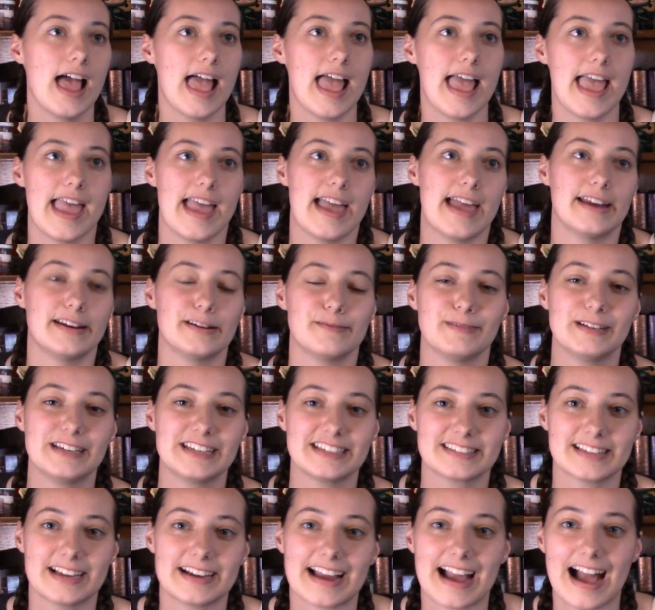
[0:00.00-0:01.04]
And
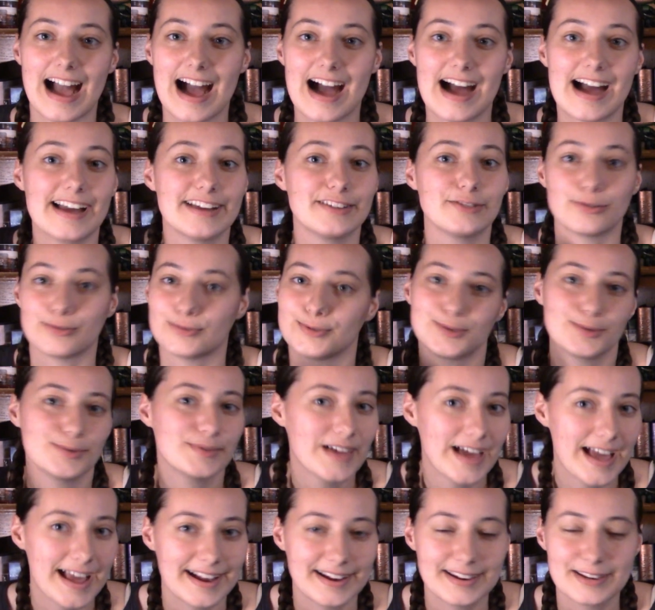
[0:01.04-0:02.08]
Amina's like, I don't do
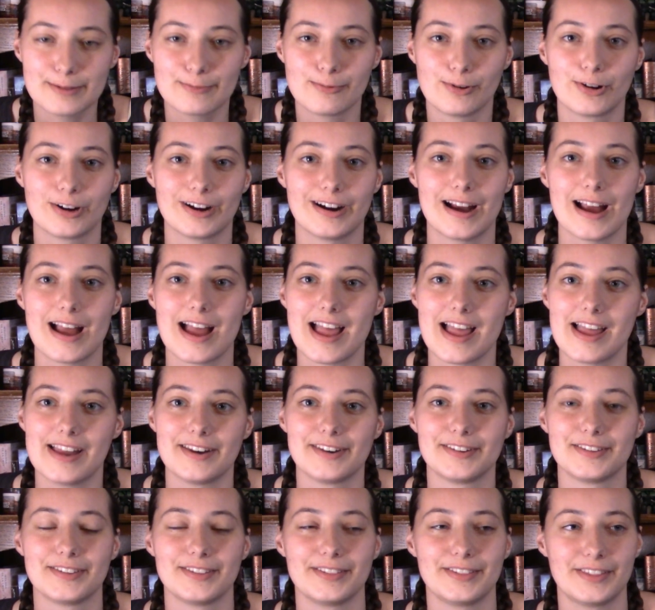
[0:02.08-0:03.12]
that anymore.
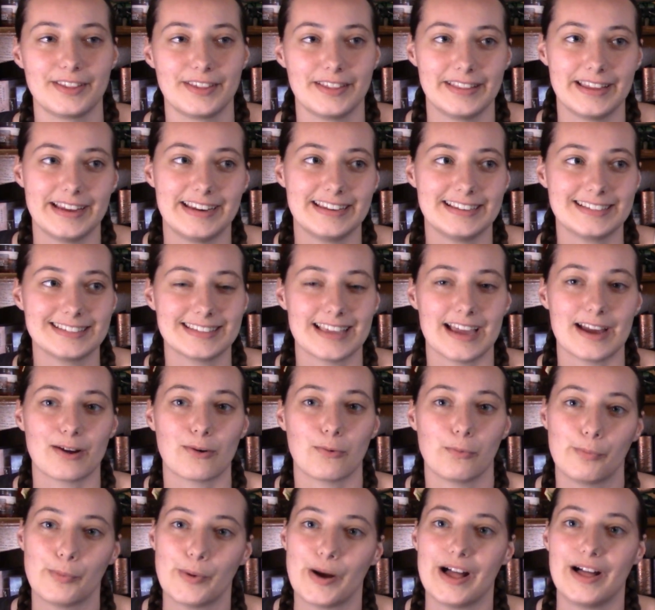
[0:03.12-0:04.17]
And the lady's like,
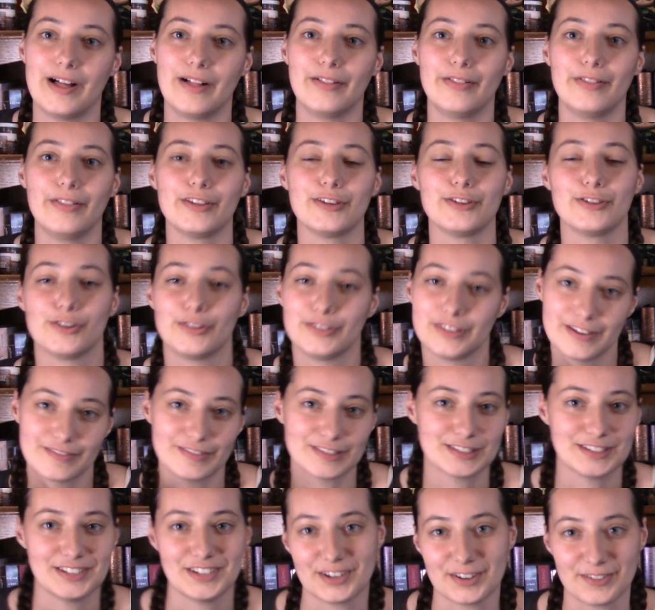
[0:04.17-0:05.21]
well, you'll never
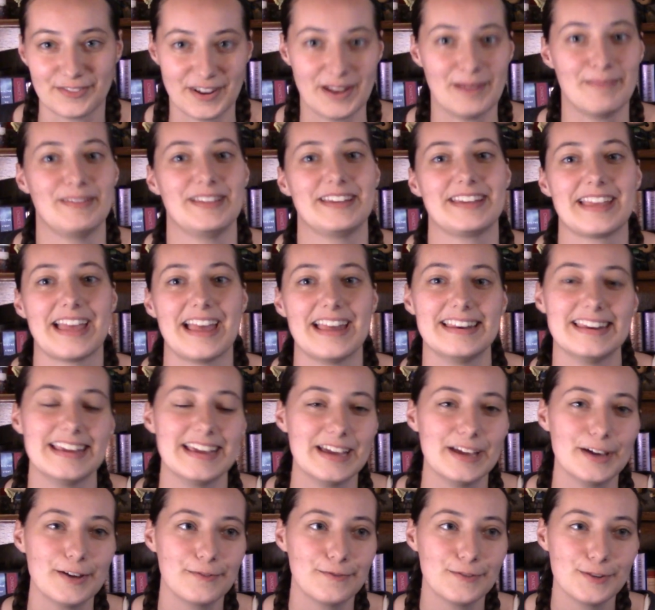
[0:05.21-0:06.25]
see your family again
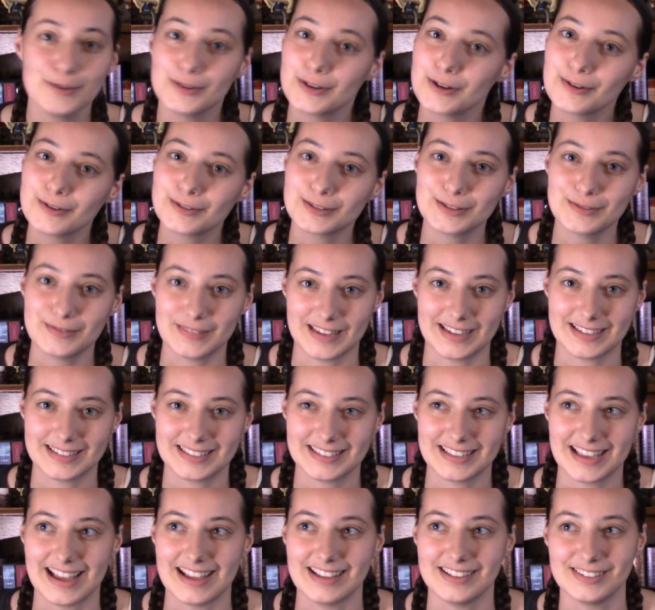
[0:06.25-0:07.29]
if you don't do
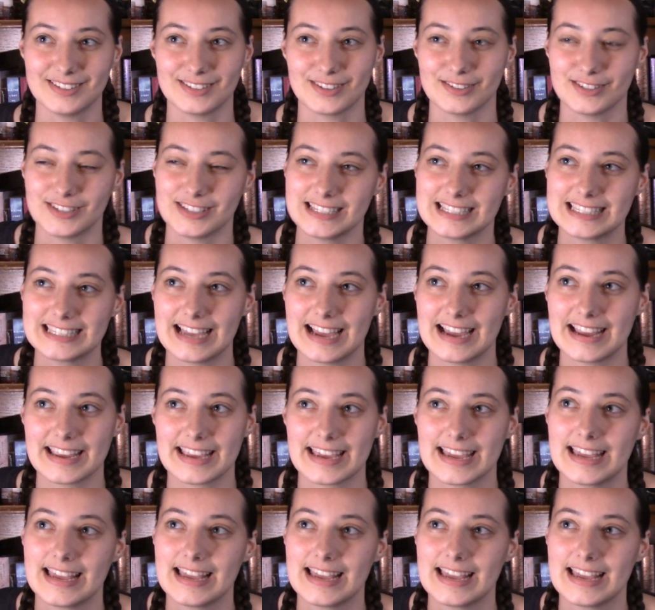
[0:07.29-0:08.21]
this. And so she's like,